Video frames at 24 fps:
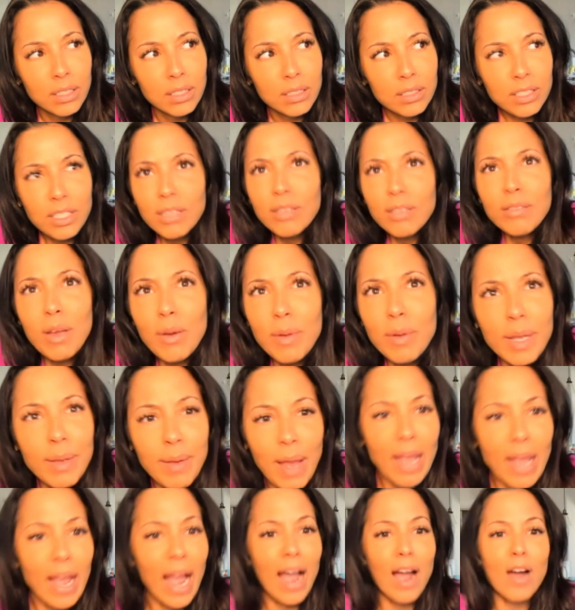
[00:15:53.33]
You don't know him.
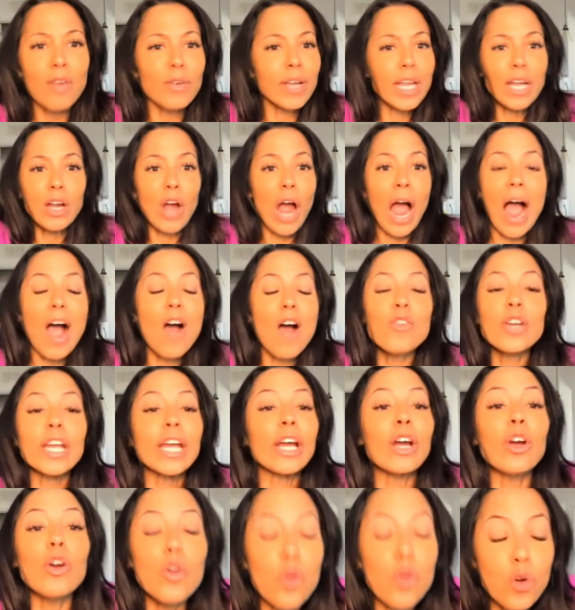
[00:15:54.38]
I don't care. I don't
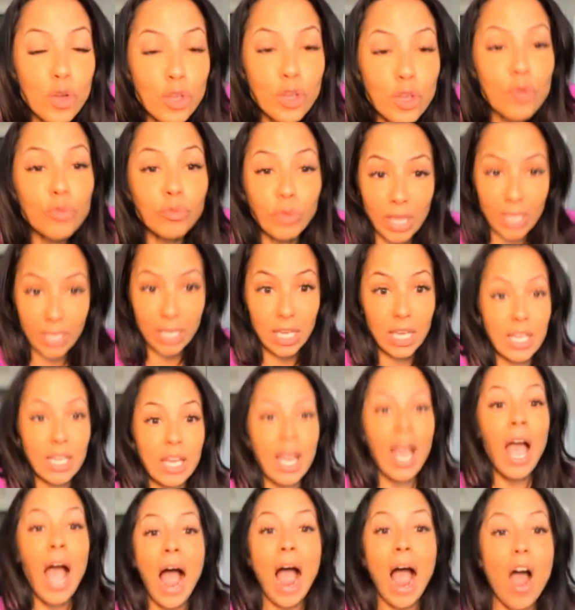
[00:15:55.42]
care who you think he is.
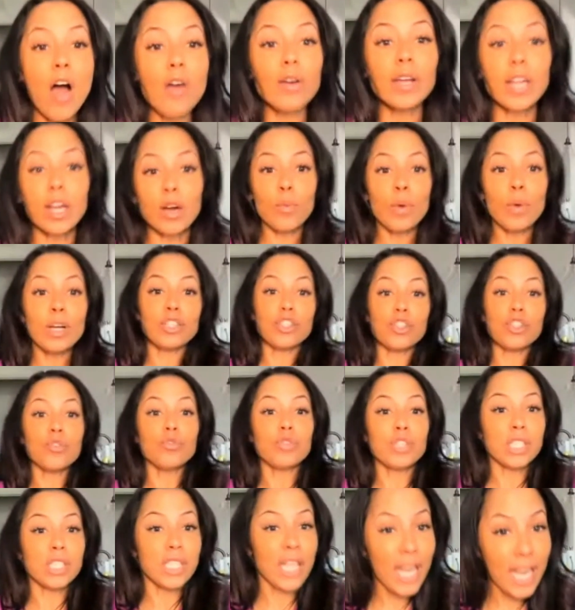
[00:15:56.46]
I don't care what you've
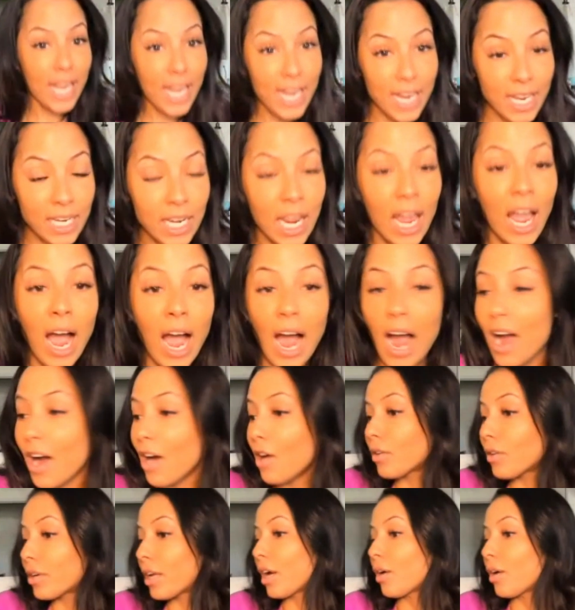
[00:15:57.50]
seen. I
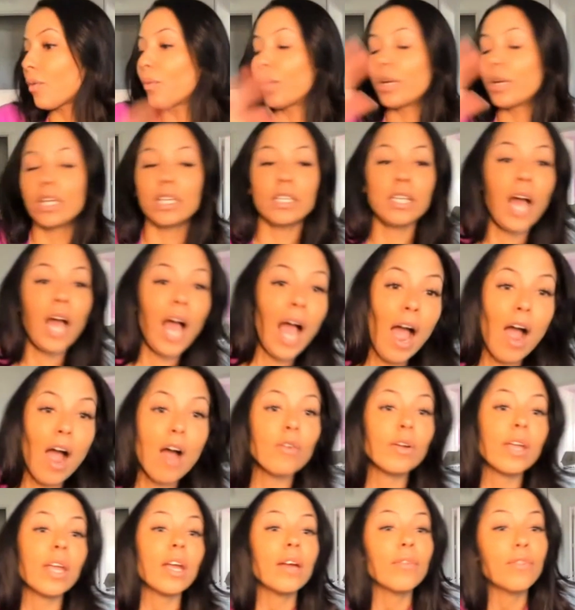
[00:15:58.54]
don't care what he does. I don't
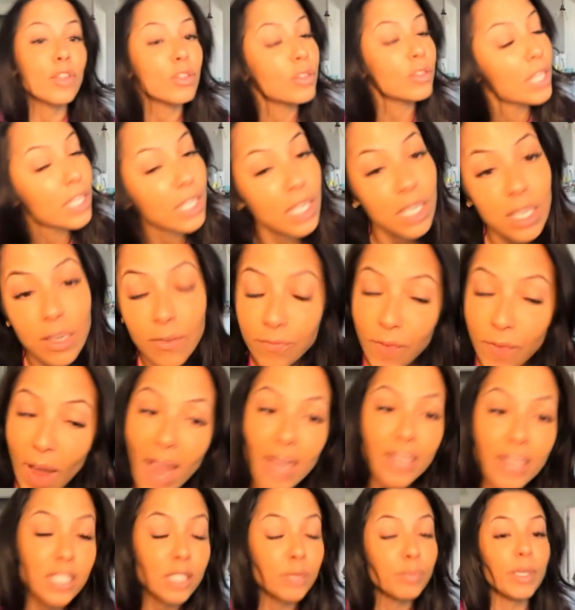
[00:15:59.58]
care if you think he's the
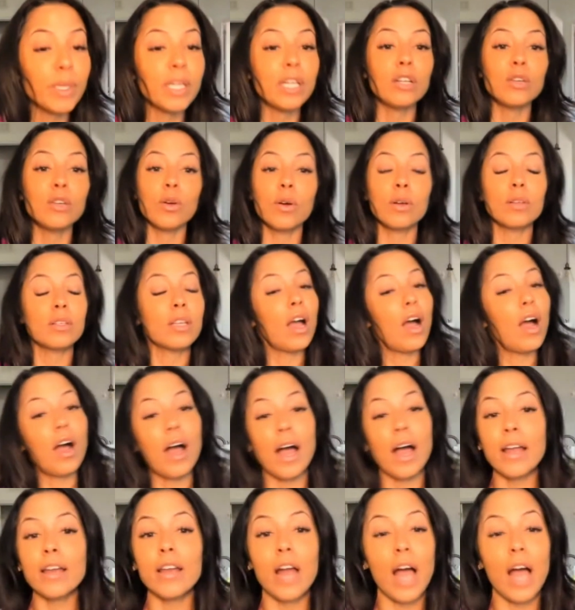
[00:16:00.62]
finest man on the God.